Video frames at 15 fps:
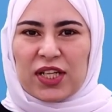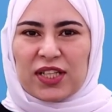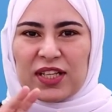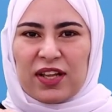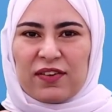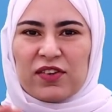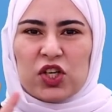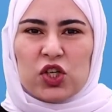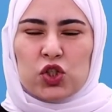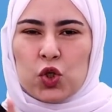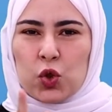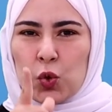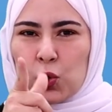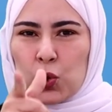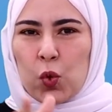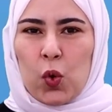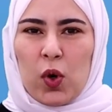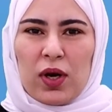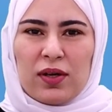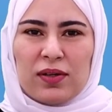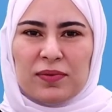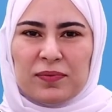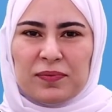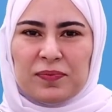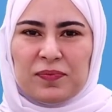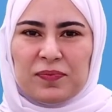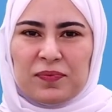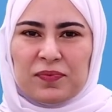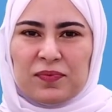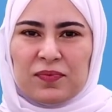You have to try the
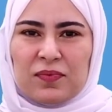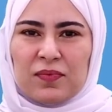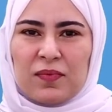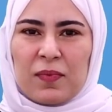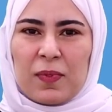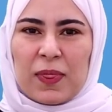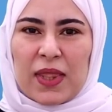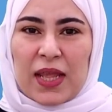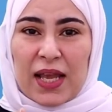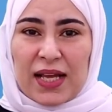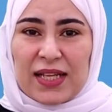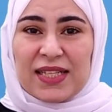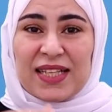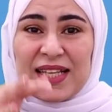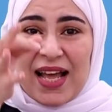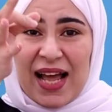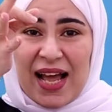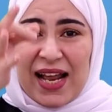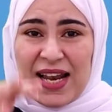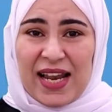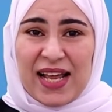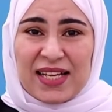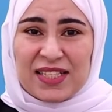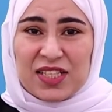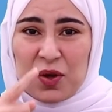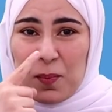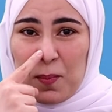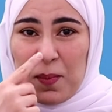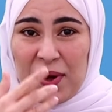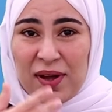restaurant I visited
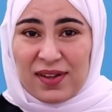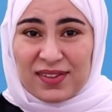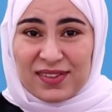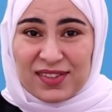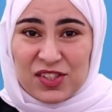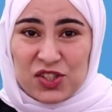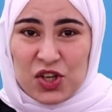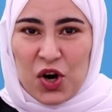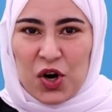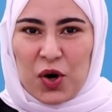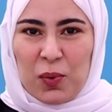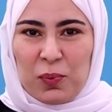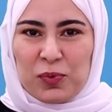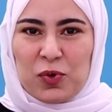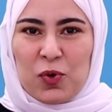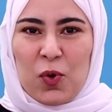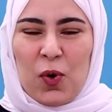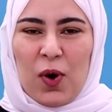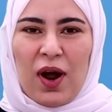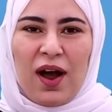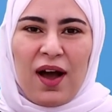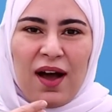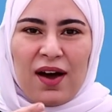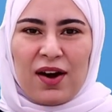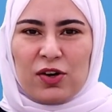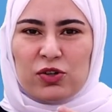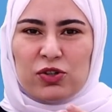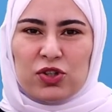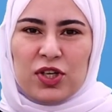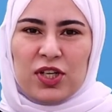last night. The food was
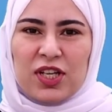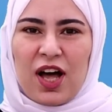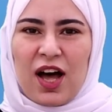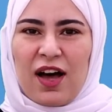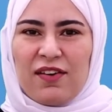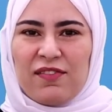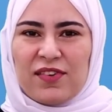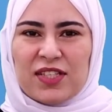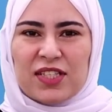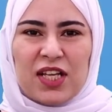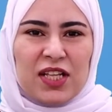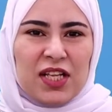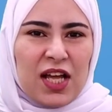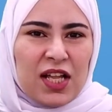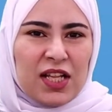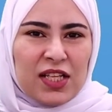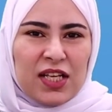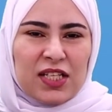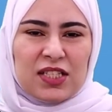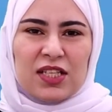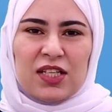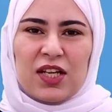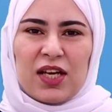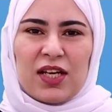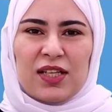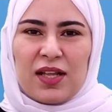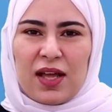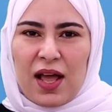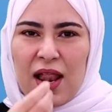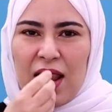amazing. So
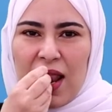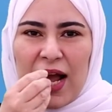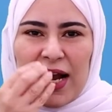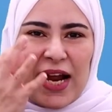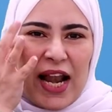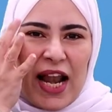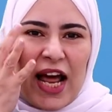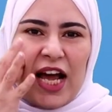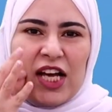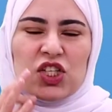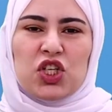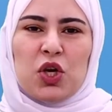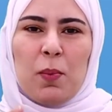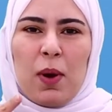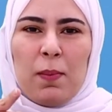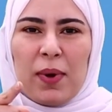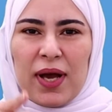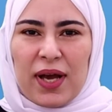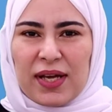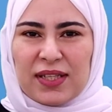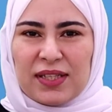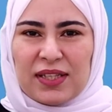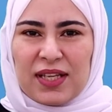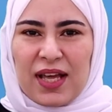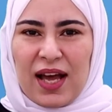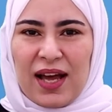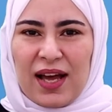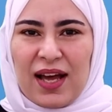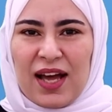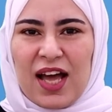you suggested
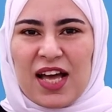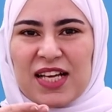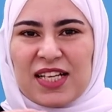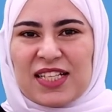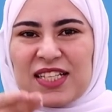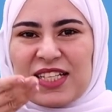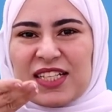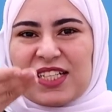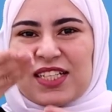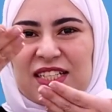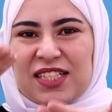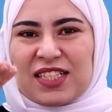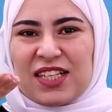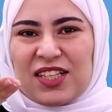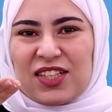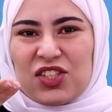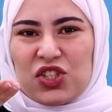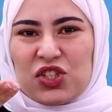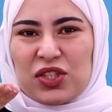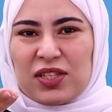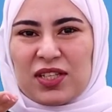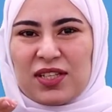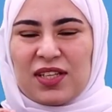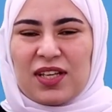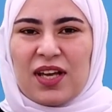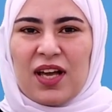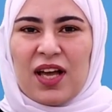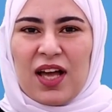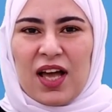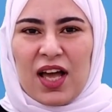the restaurant to your
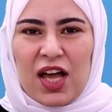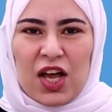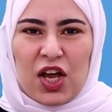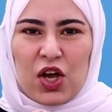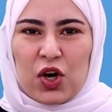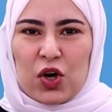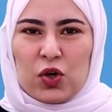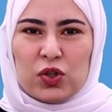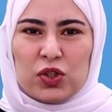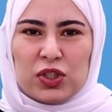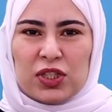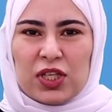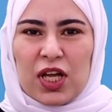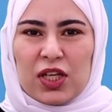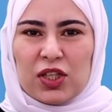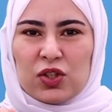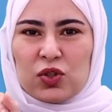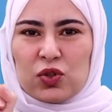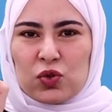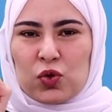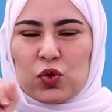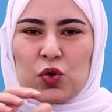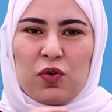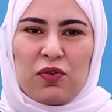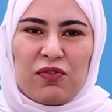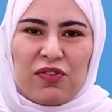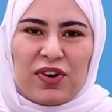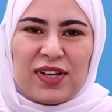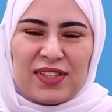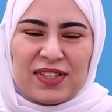friends. This is
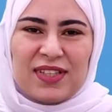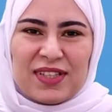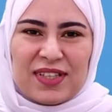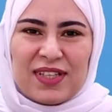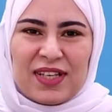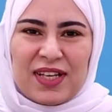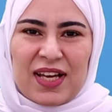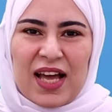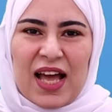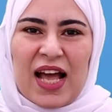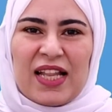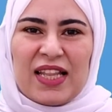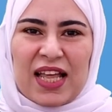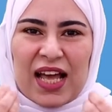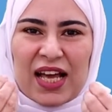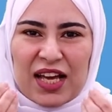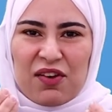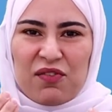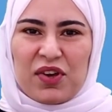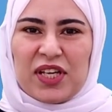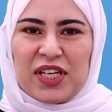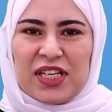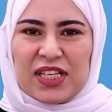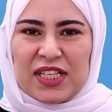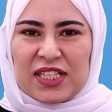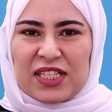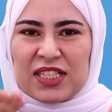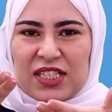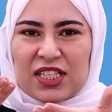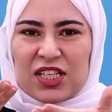giving suggestions, okay?
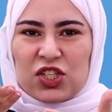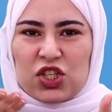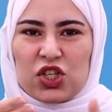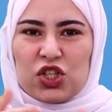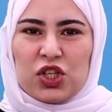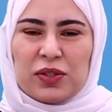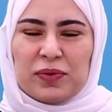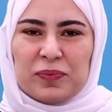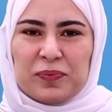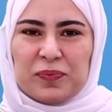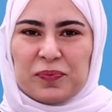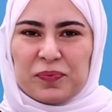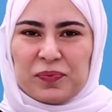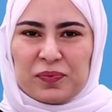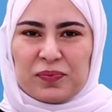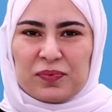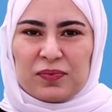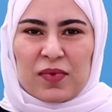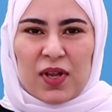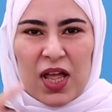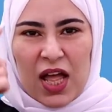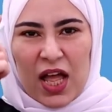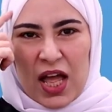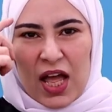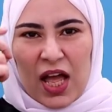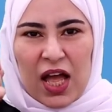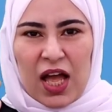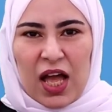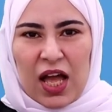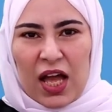You see here, it's full
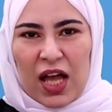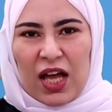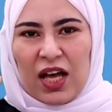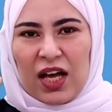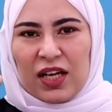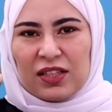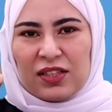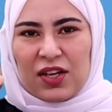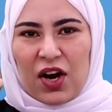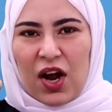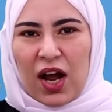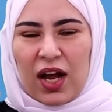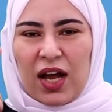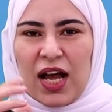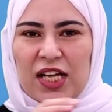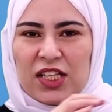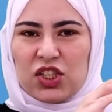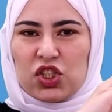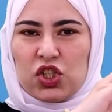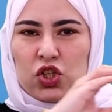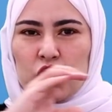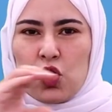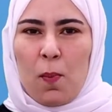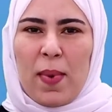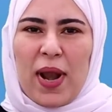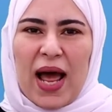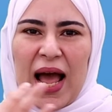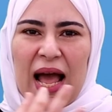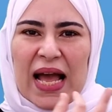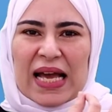grammatical sentence. You have
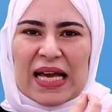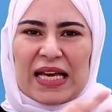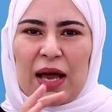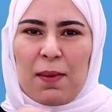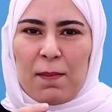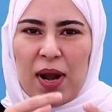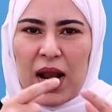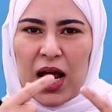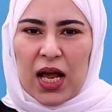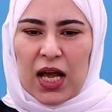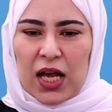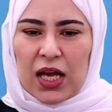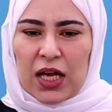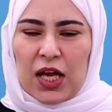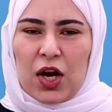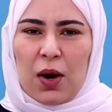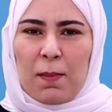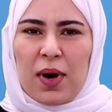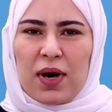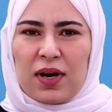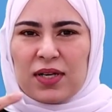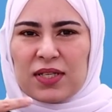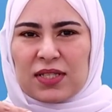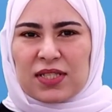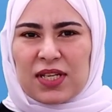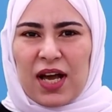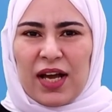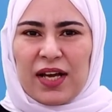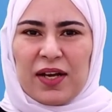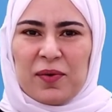to try the restaurant
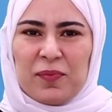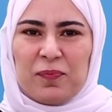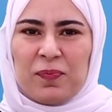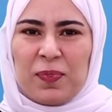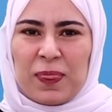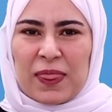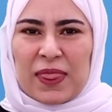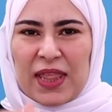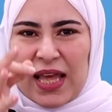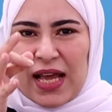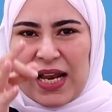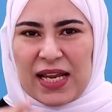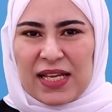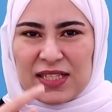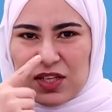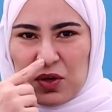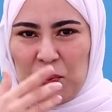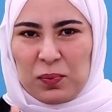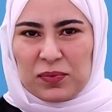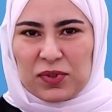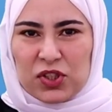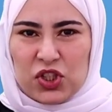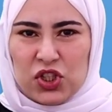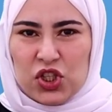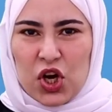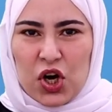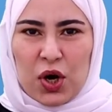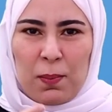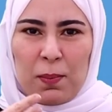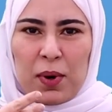I visited last night. Another
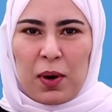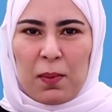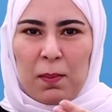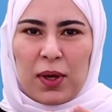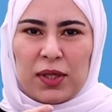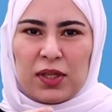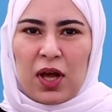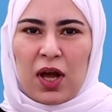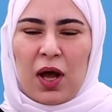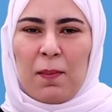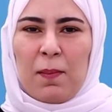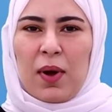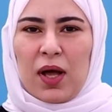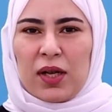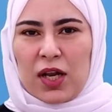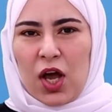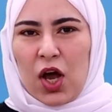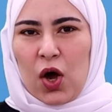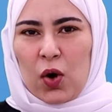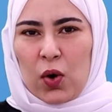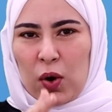example is,